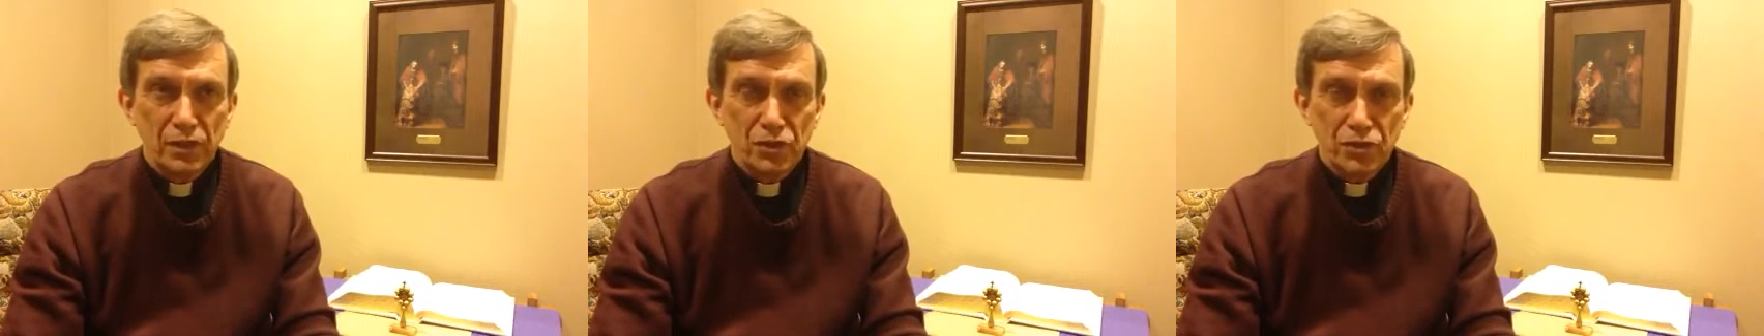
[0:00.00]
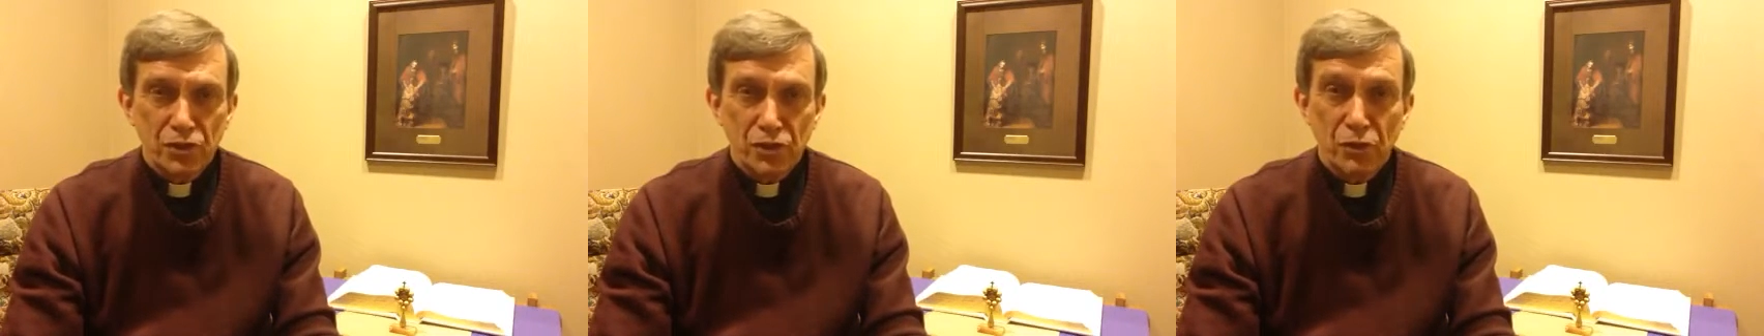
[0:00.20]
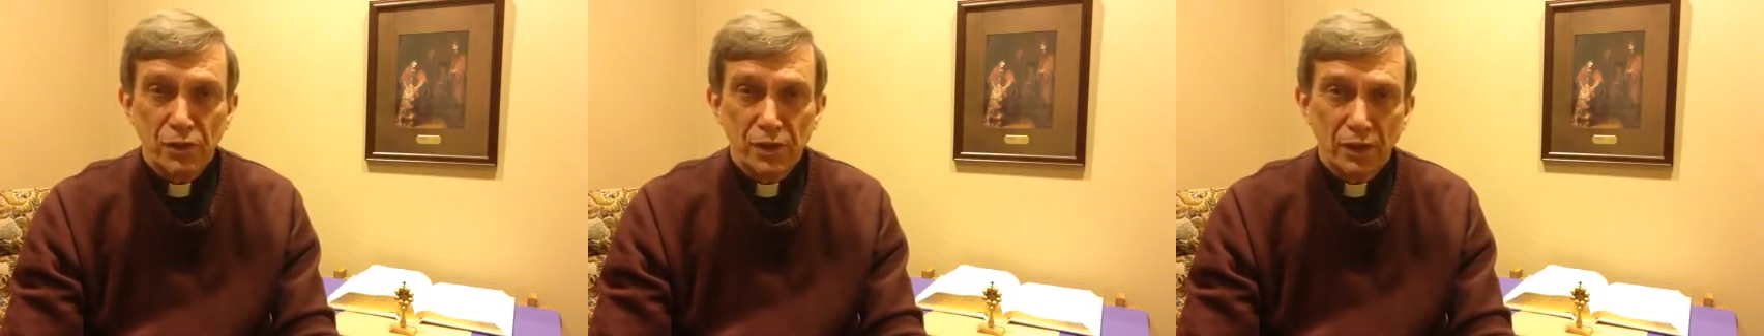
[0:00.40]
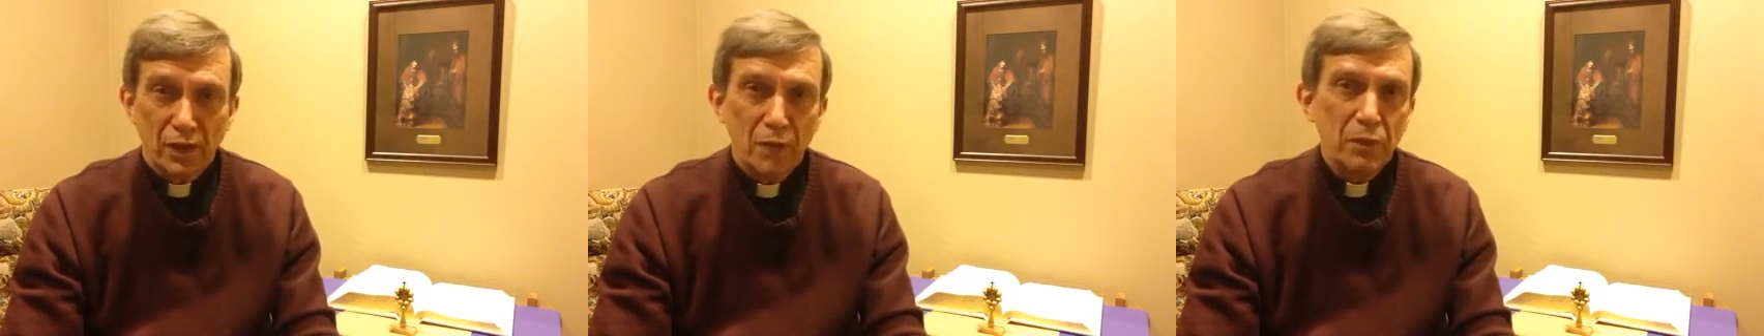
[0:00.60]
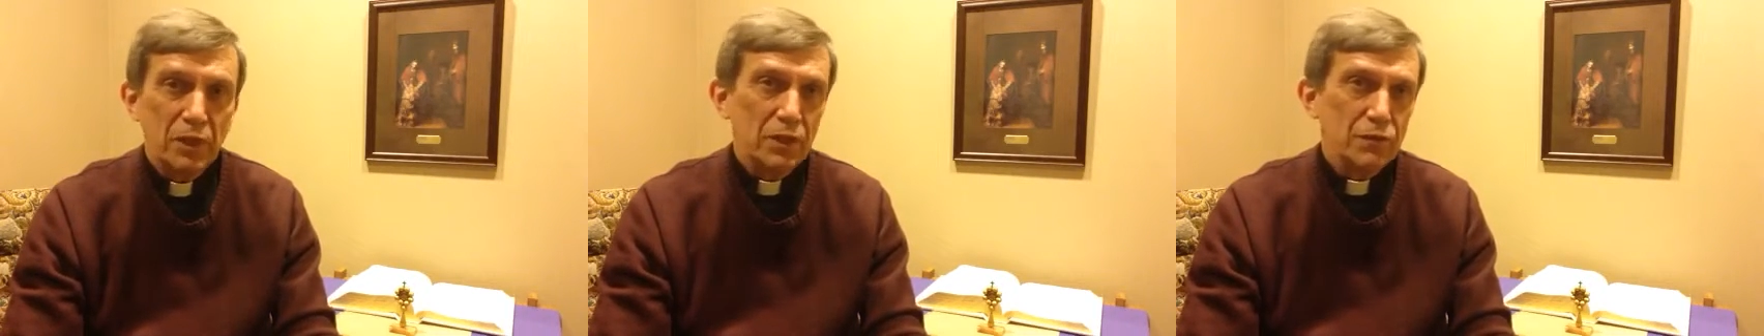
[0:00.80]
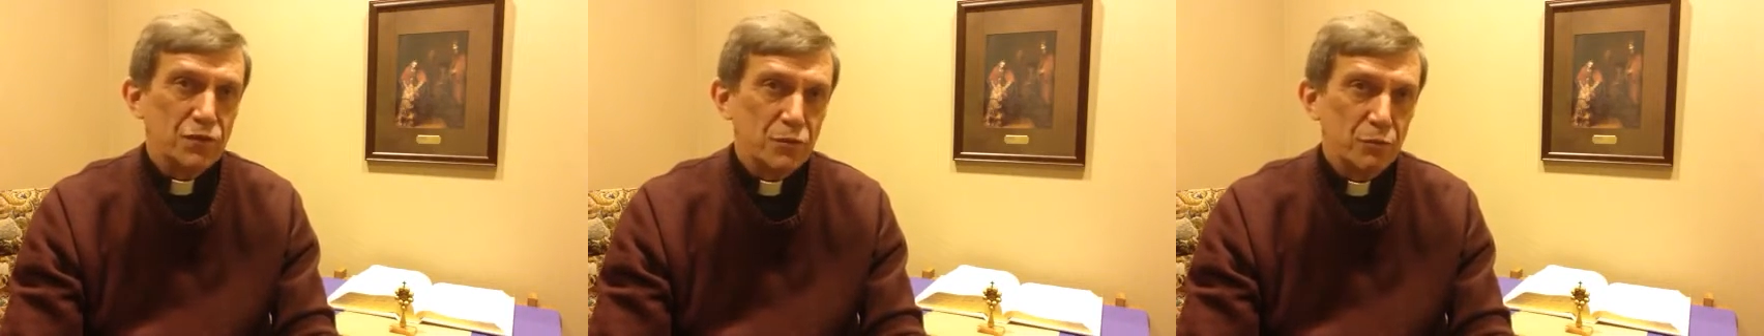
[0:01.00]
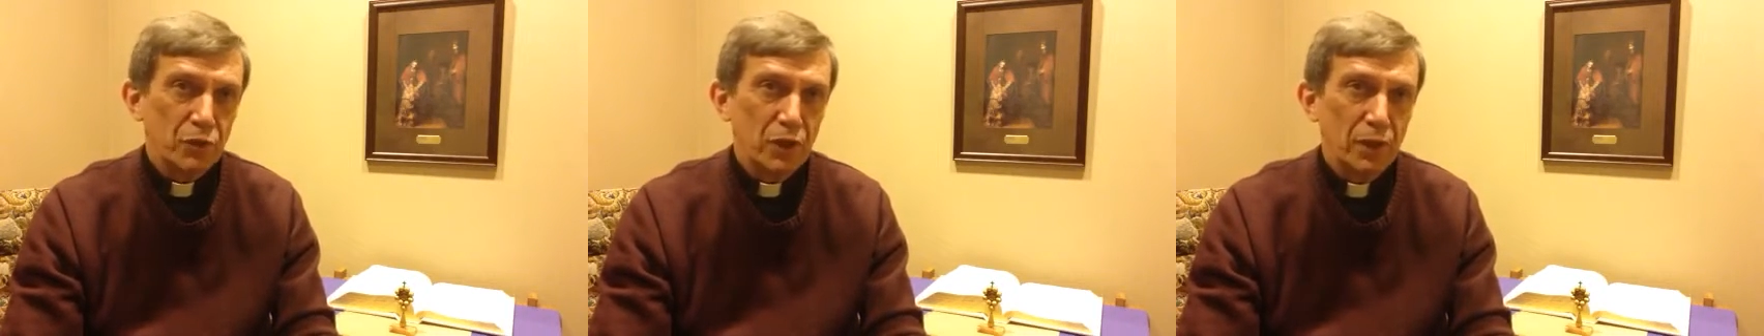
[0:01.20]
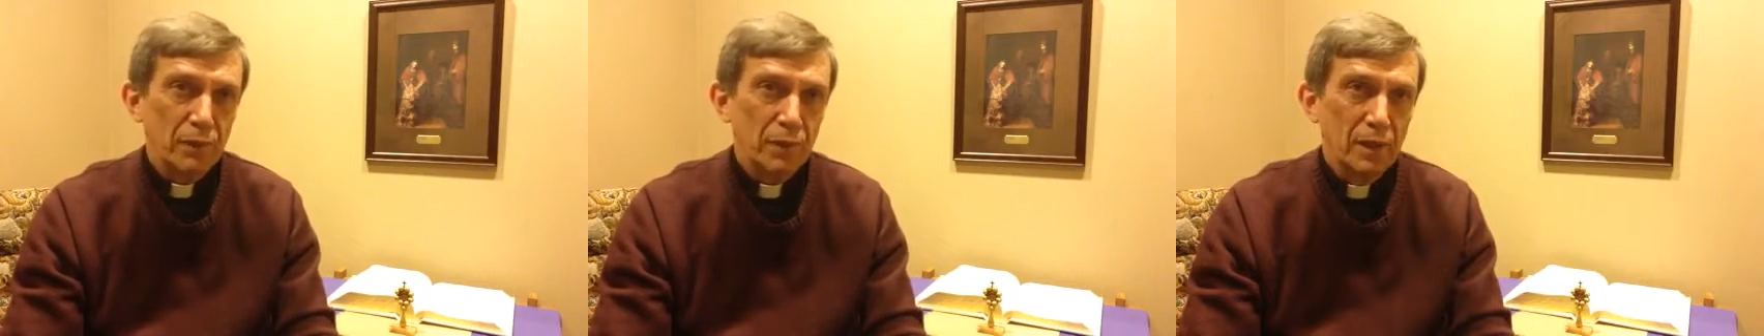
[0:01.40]
this year in the coming of
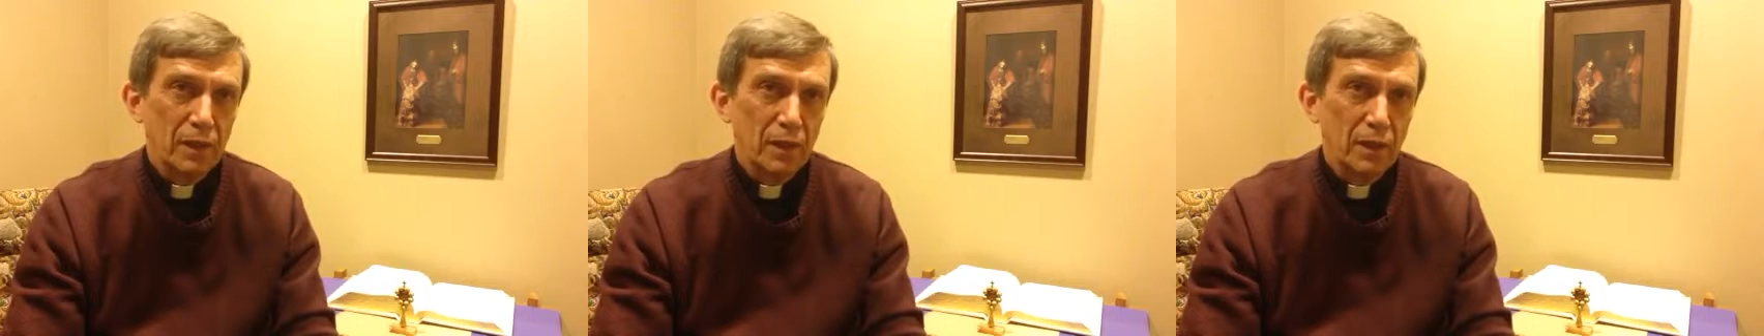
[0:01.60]
spring,